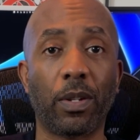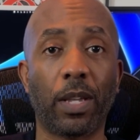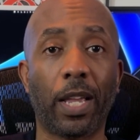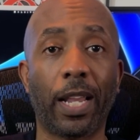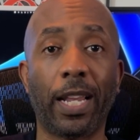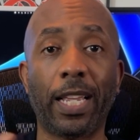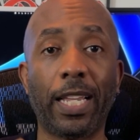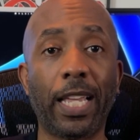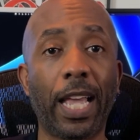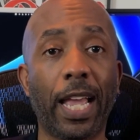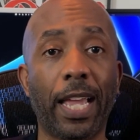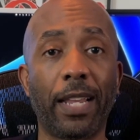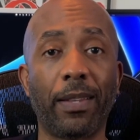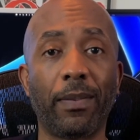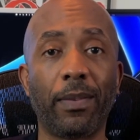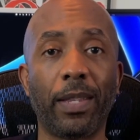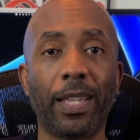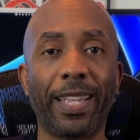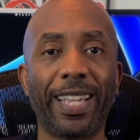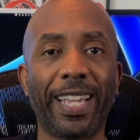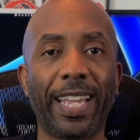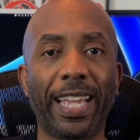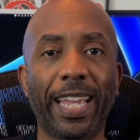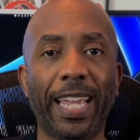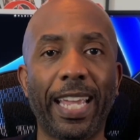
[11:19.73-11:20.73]
And again,
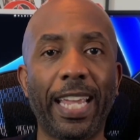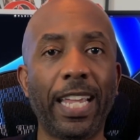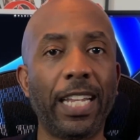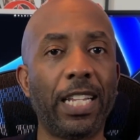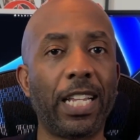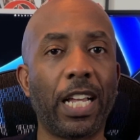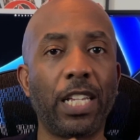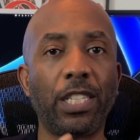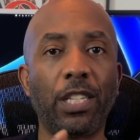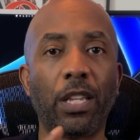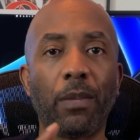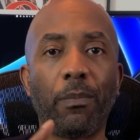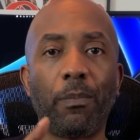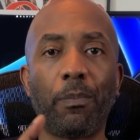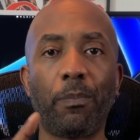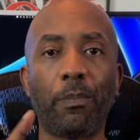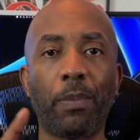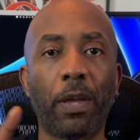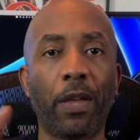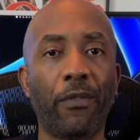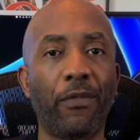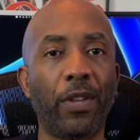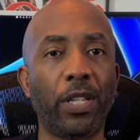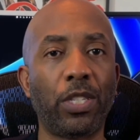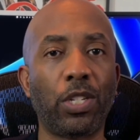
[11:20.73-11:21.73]
he doesn't
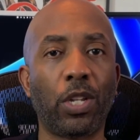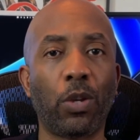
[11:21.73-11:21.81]
pivot